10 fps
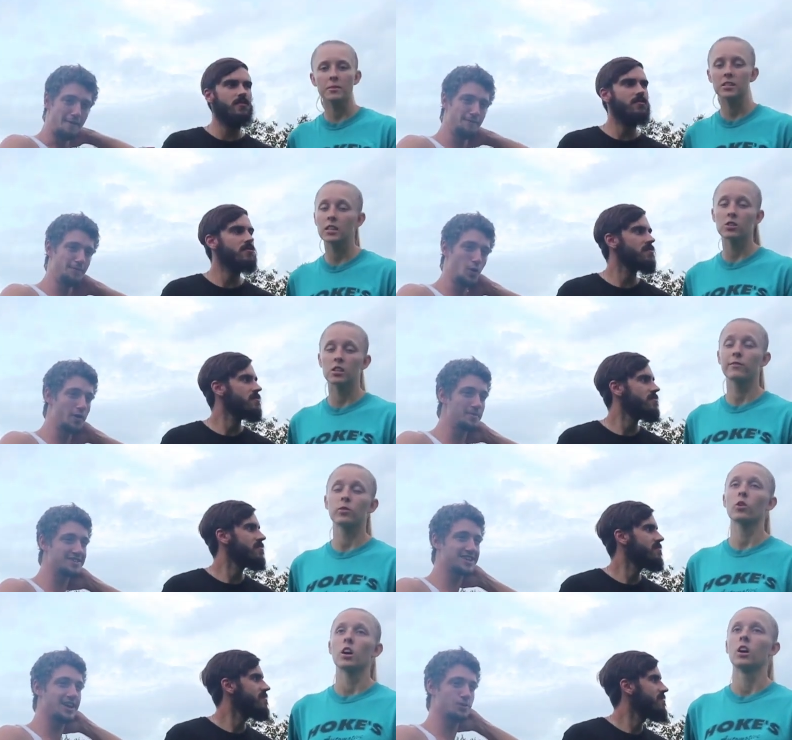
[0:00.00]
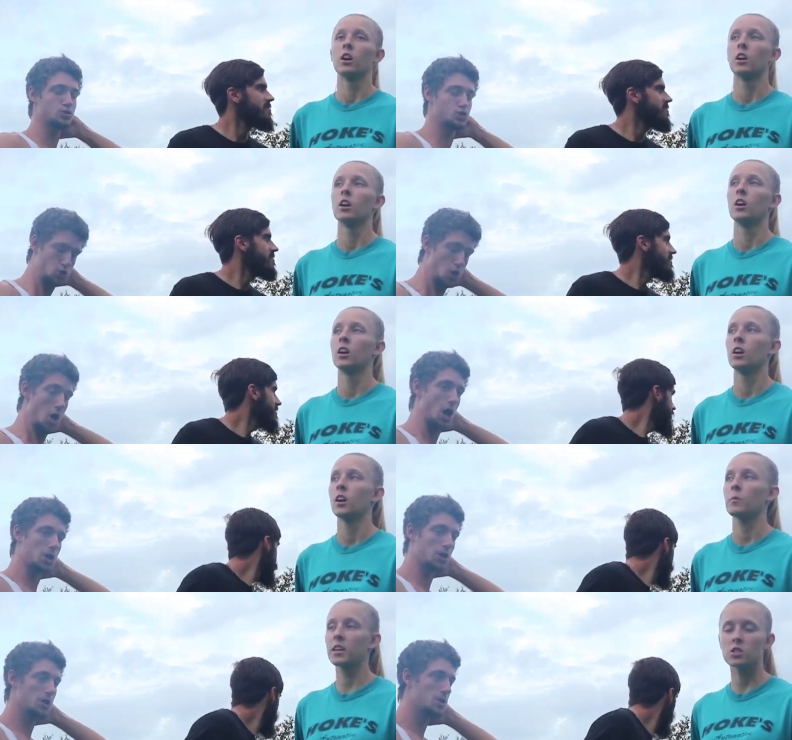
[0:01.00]
Speaker 1: of mosquitoes here in mosquitoes.
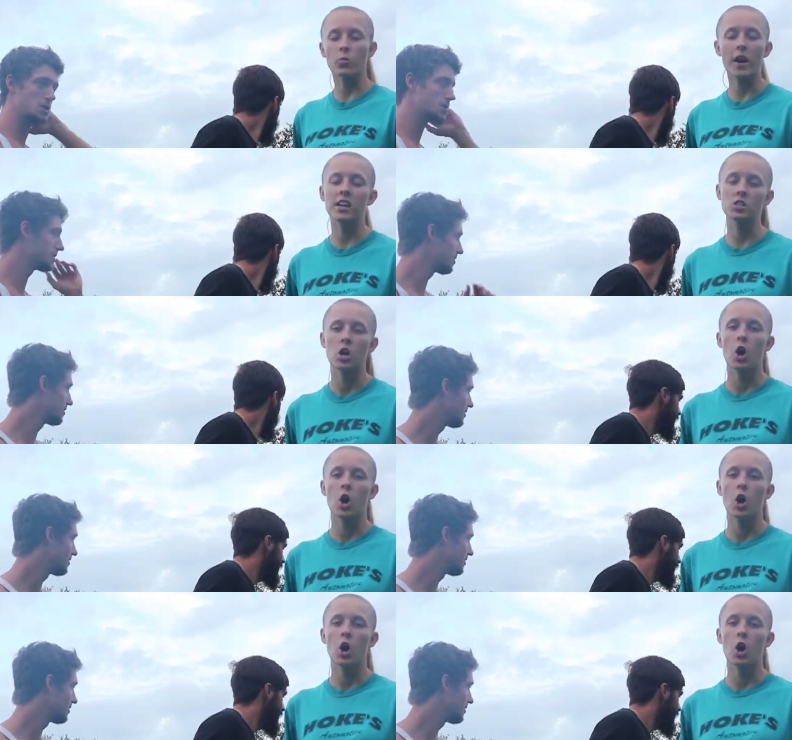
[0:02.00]
Because it rains